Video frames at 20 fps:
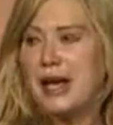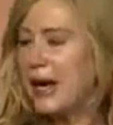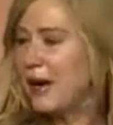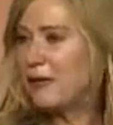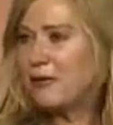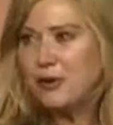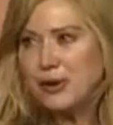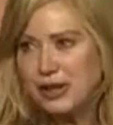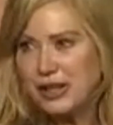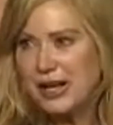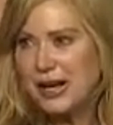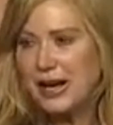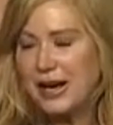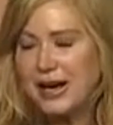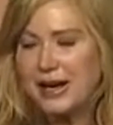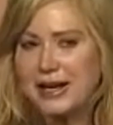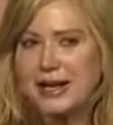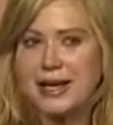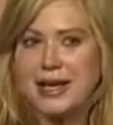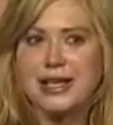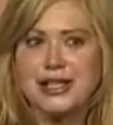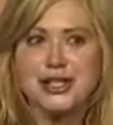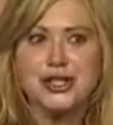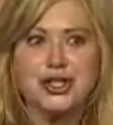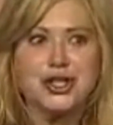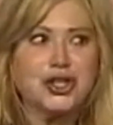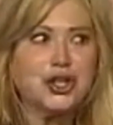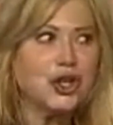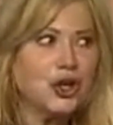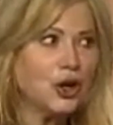every day is
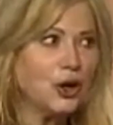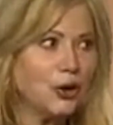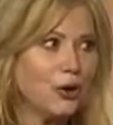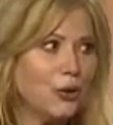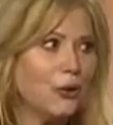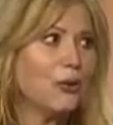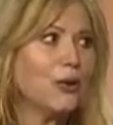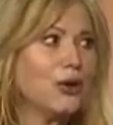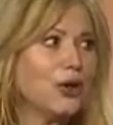you,